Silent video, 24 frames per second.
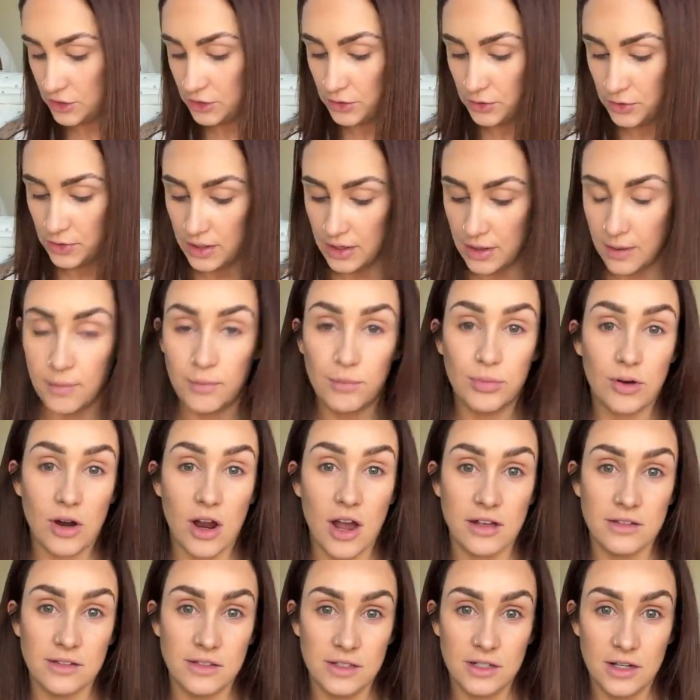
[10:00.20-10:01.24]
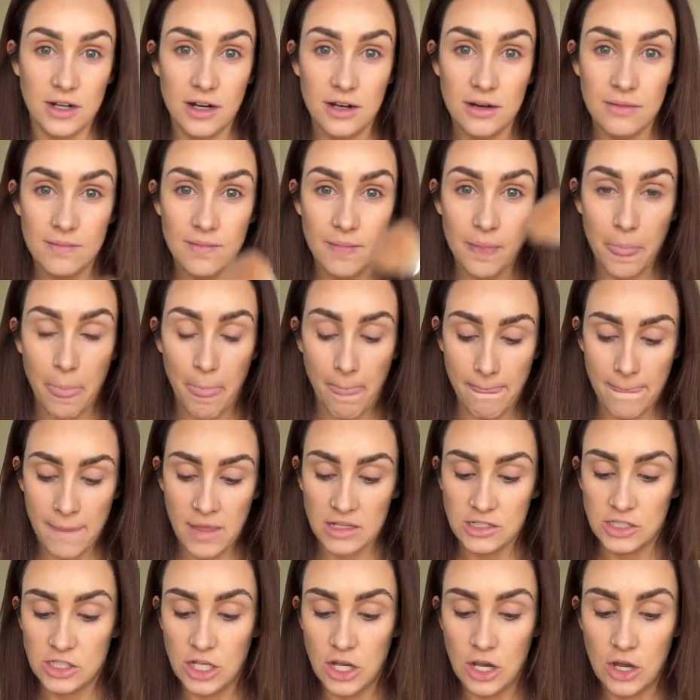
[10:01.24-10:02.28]
to bronzer.
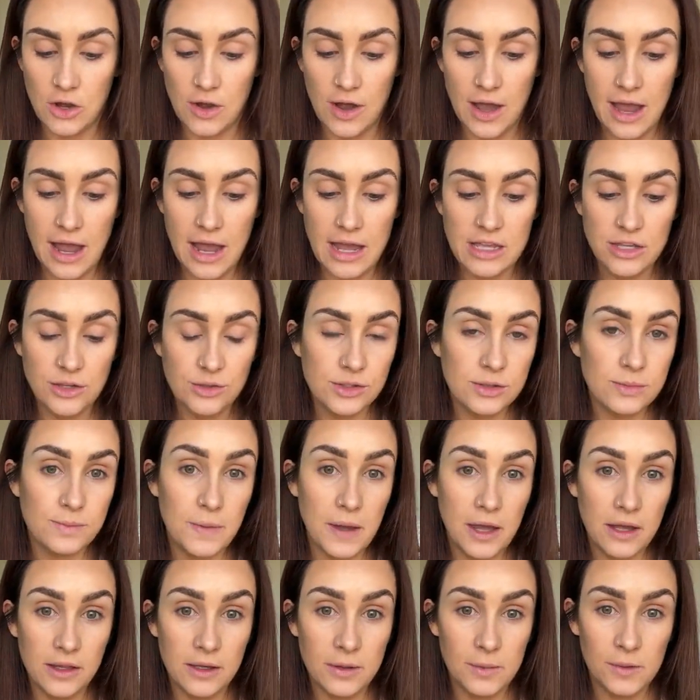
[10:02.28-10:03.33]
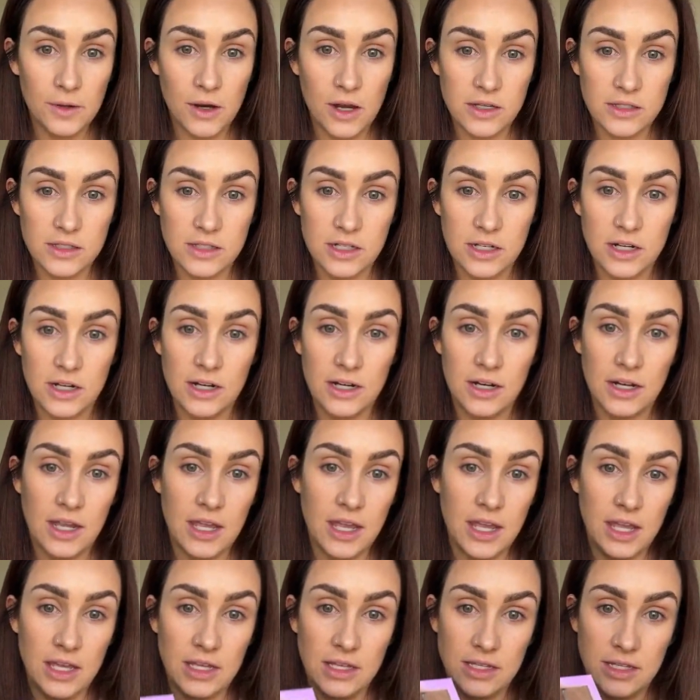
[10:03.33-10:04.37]
So I use Bella bronzer.
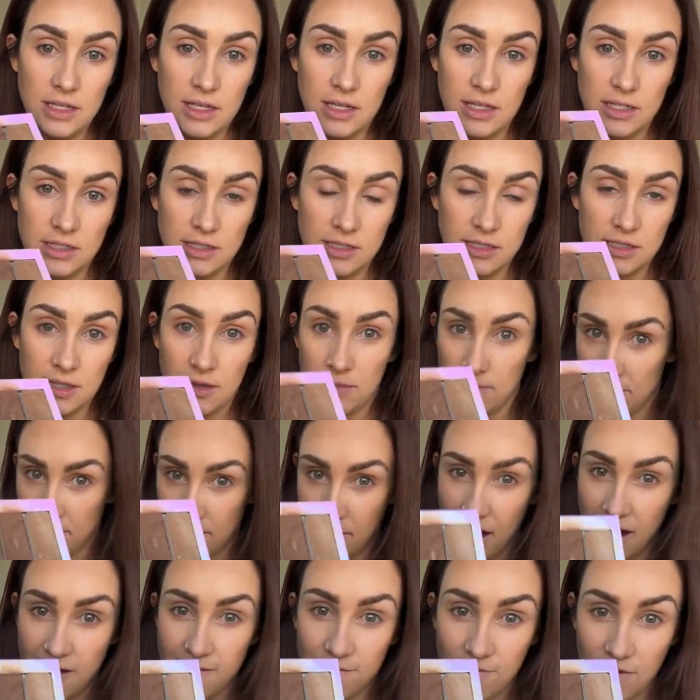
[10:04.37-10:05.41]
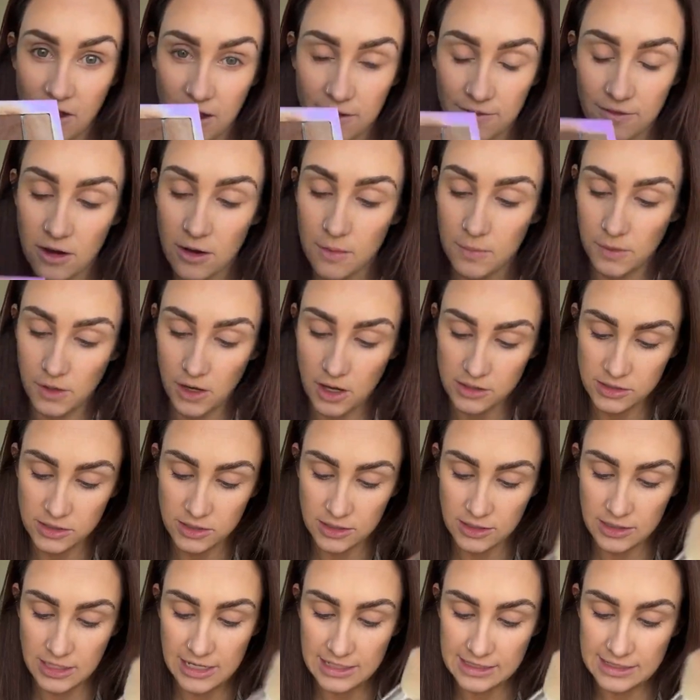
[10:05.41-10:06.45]
It is my favorite
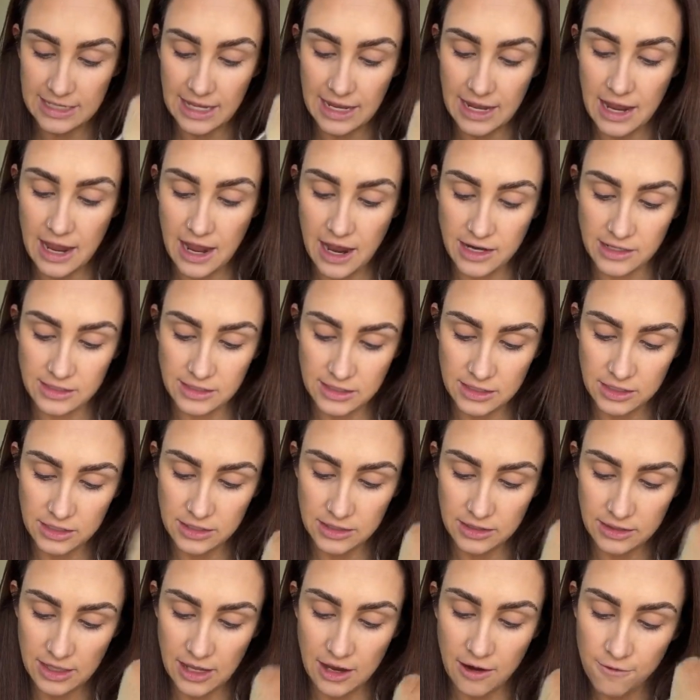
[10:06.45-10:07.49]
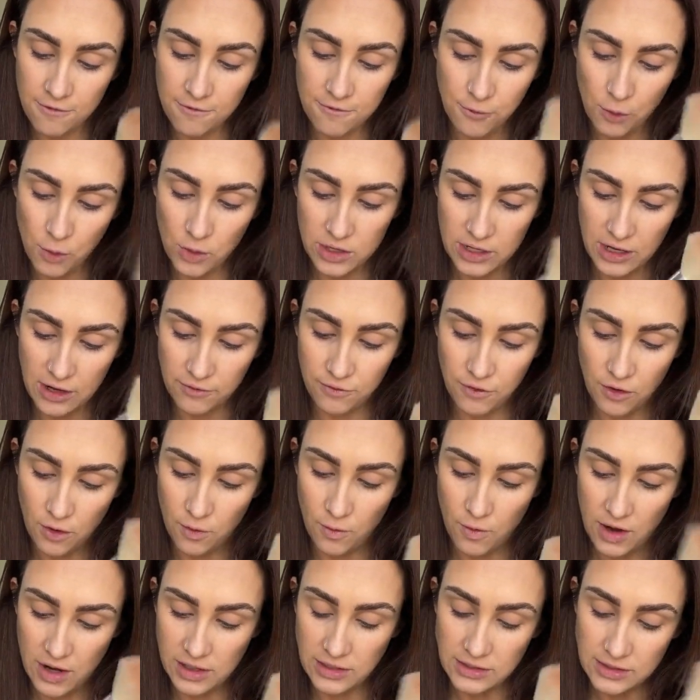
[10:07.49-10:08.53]
bronzer that Saint has. They're, they have four
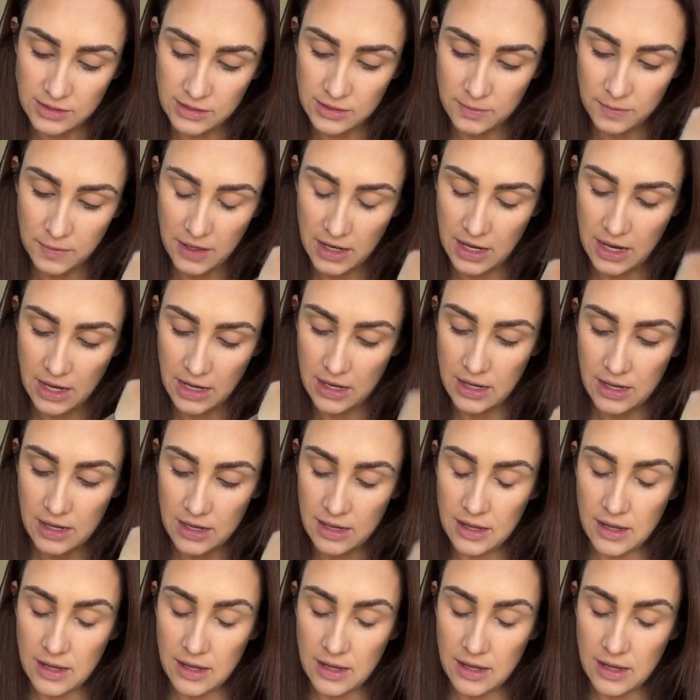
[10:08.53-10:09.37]
different ones, but